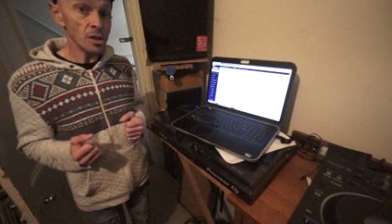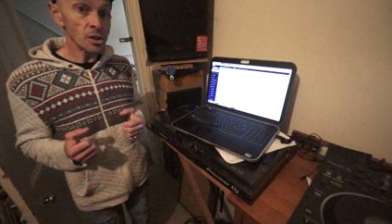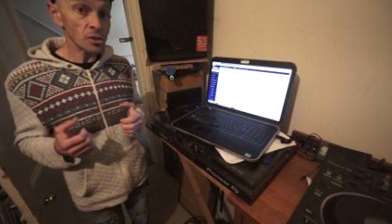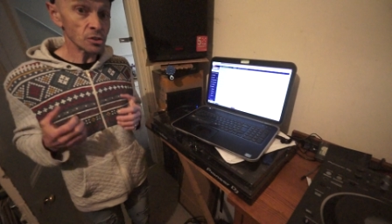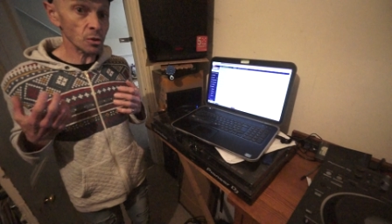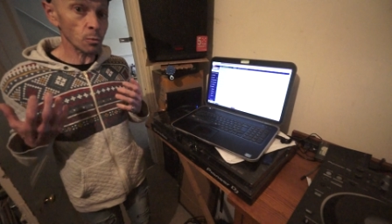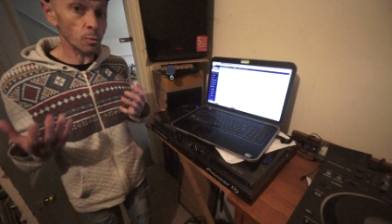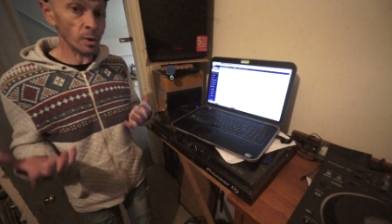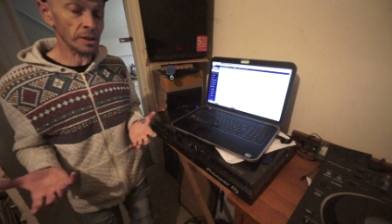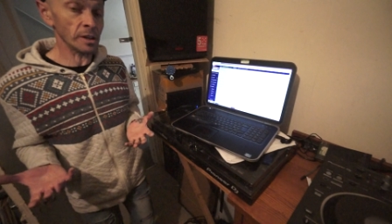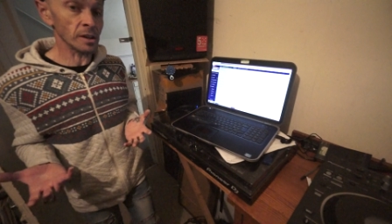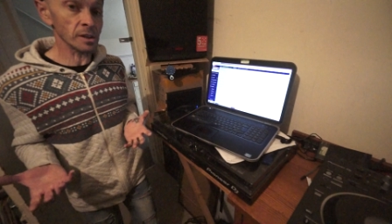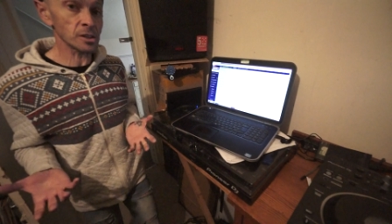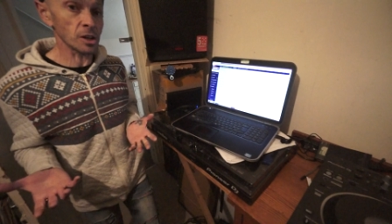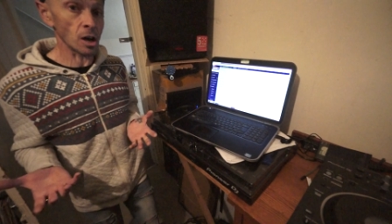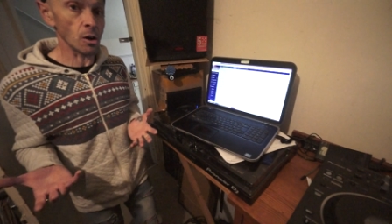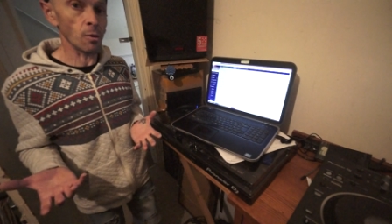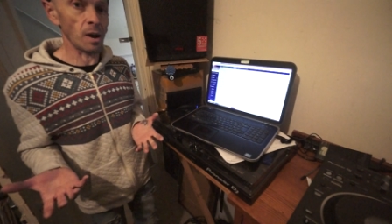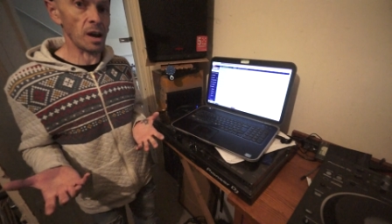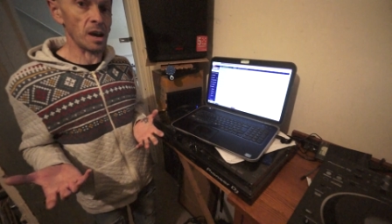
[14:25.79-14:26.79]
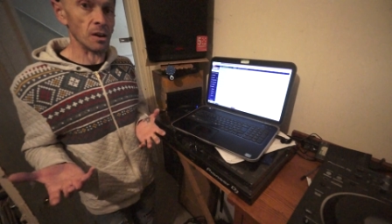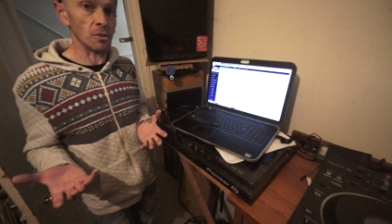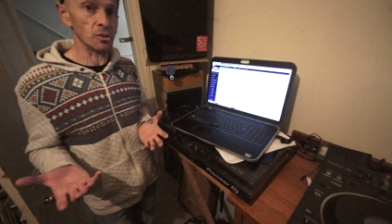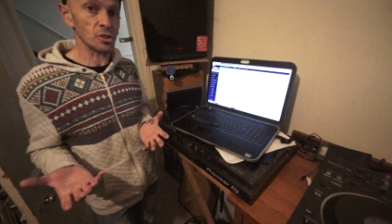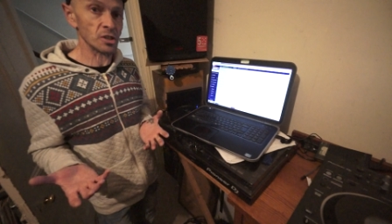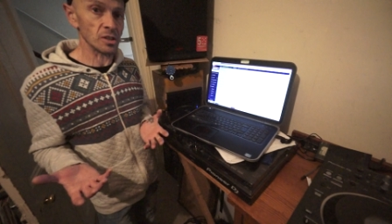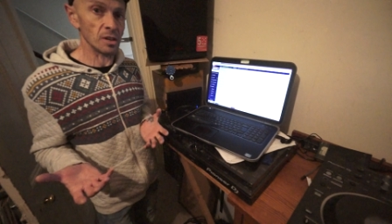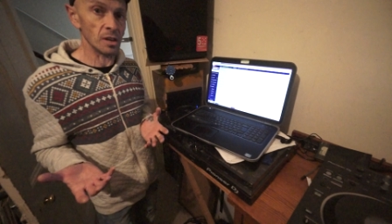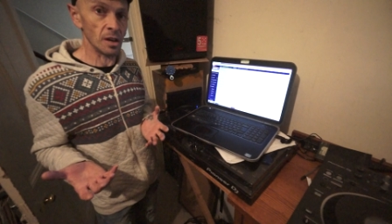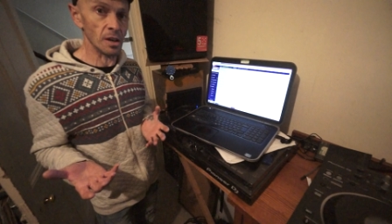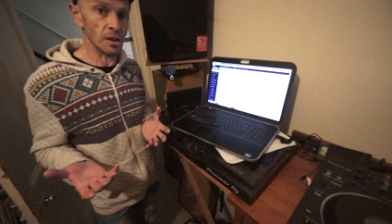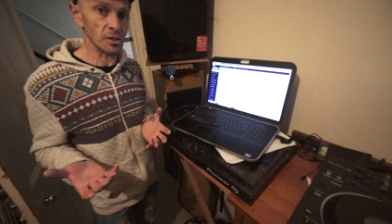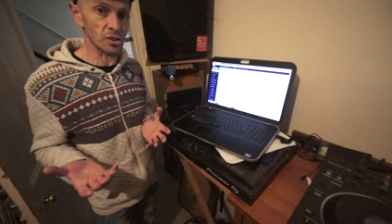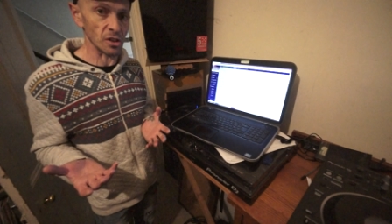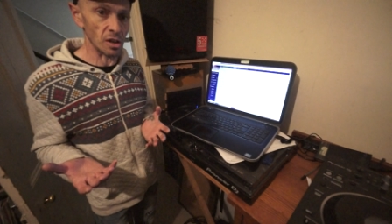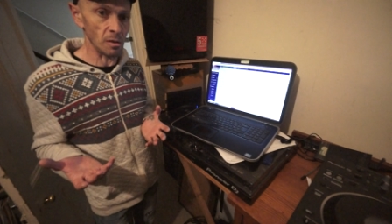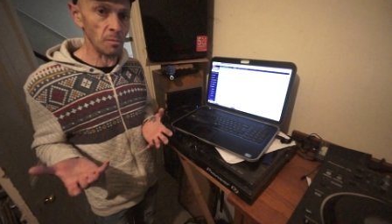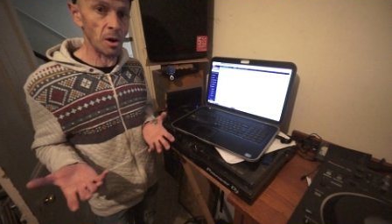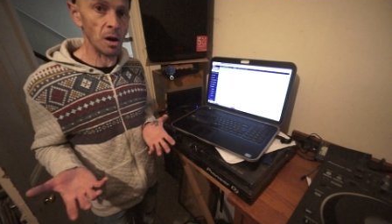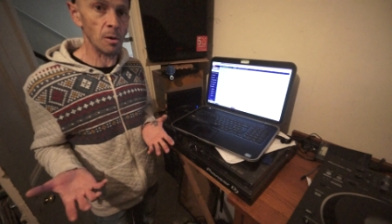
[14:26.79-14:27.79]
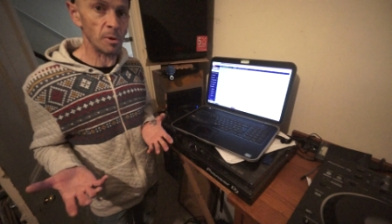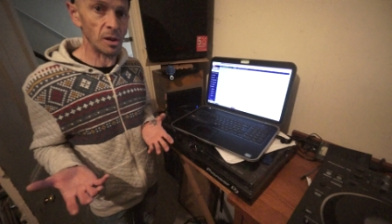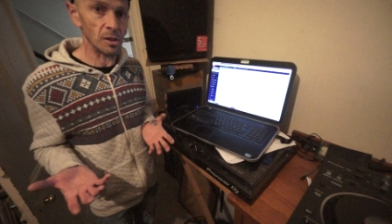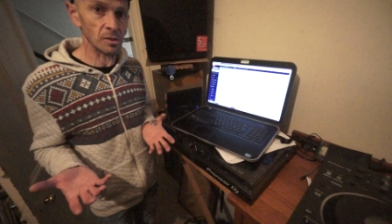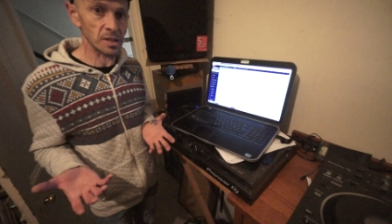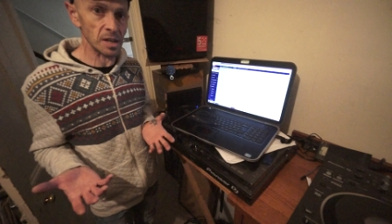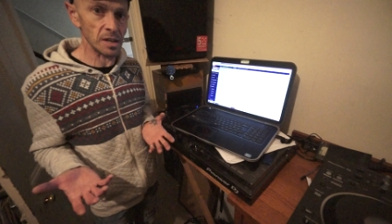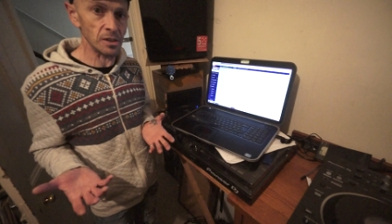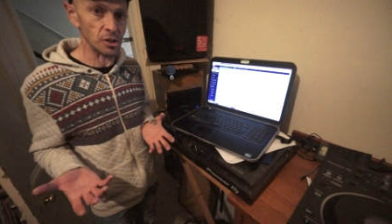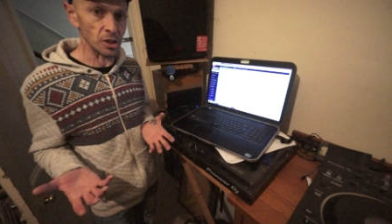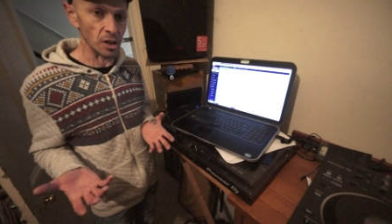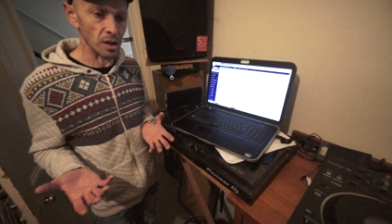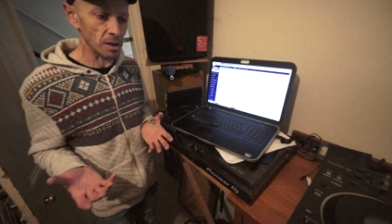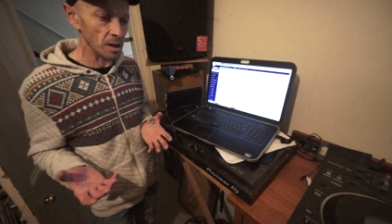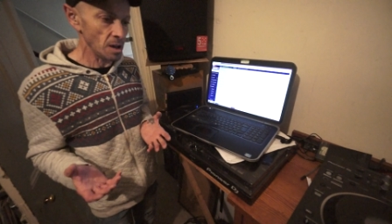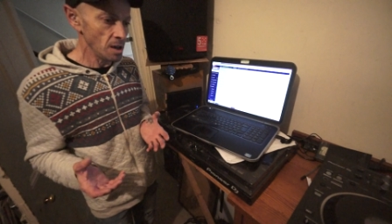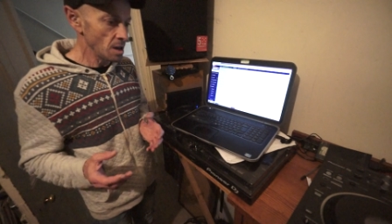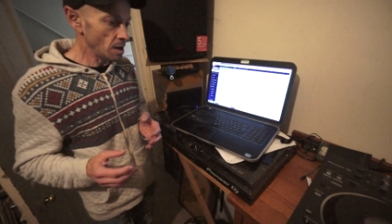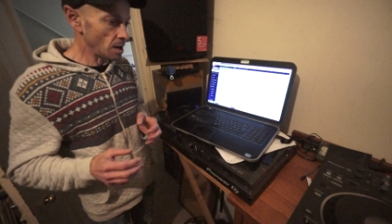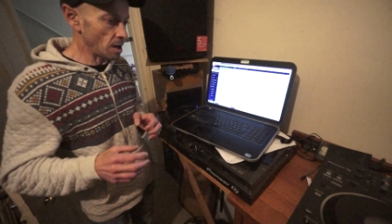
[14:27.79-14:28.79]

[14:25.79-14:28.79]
So when I go out as a mobile DJ,